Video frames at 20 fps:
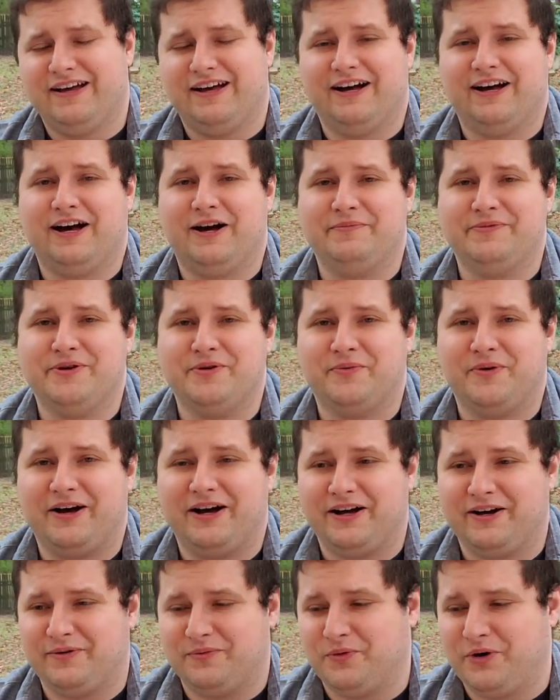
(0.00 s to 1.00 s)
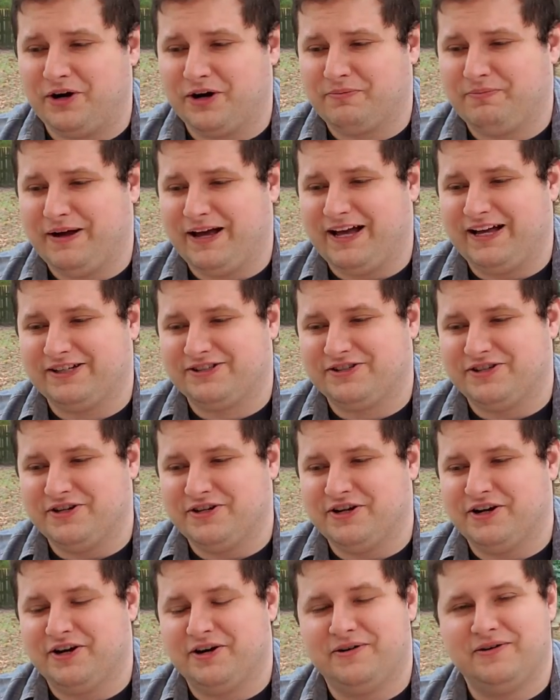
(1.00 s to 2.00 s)
Um, you walk past, you
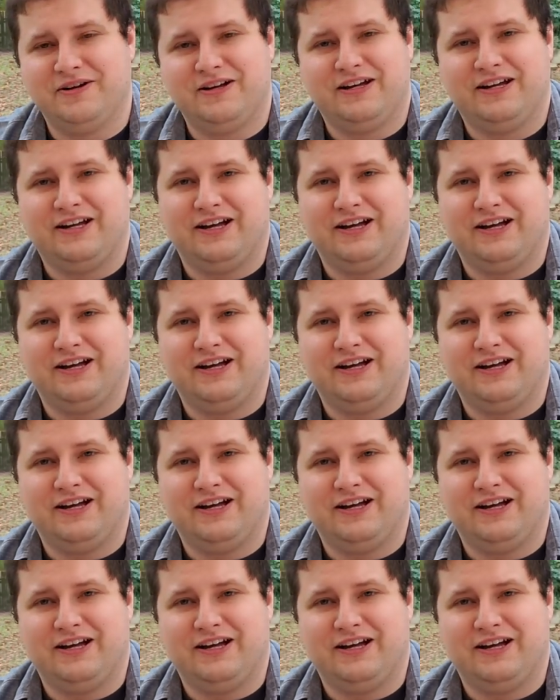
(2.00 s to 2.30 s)
know,